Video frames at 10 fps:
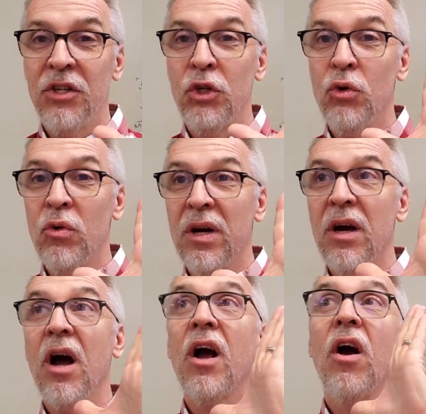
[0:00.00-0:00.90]
to
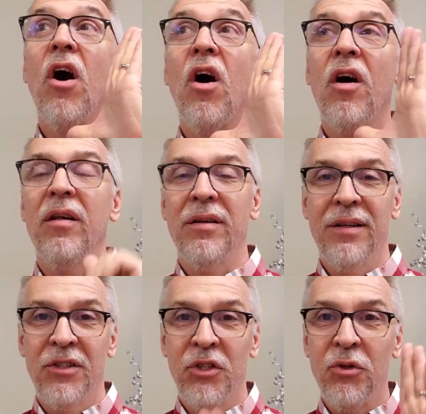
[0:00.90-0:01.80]

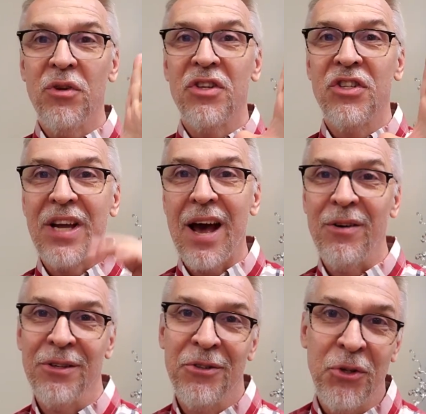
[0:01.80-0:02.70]
call, to
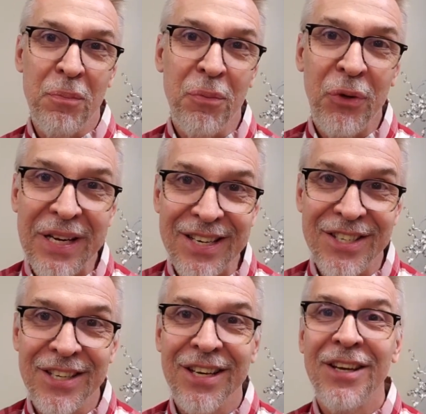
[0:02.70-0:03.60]
shout, to preach,